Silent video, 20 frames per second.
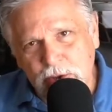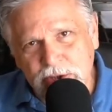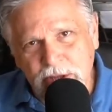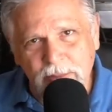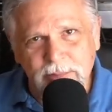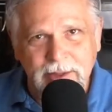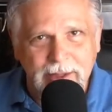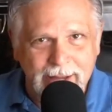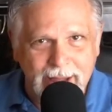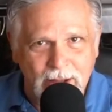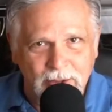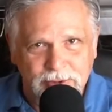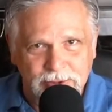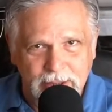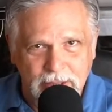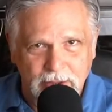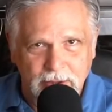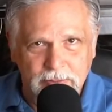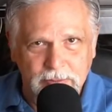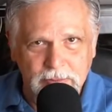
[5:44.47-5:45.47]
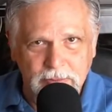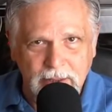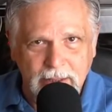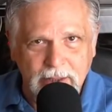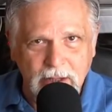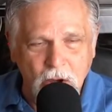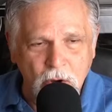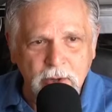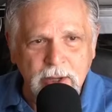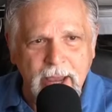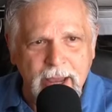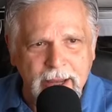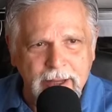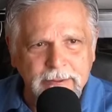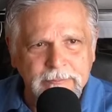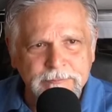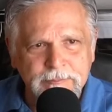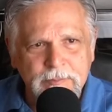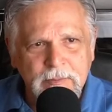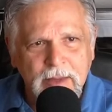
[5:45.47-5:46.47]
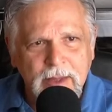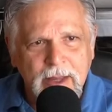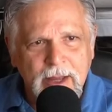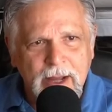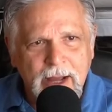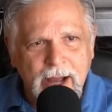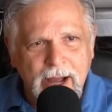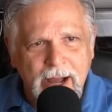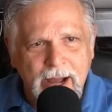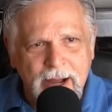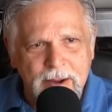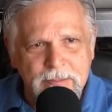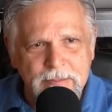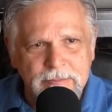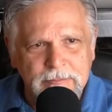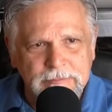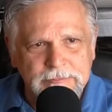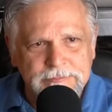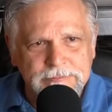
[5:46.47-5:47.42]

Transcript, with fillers: something out there, like okay, um,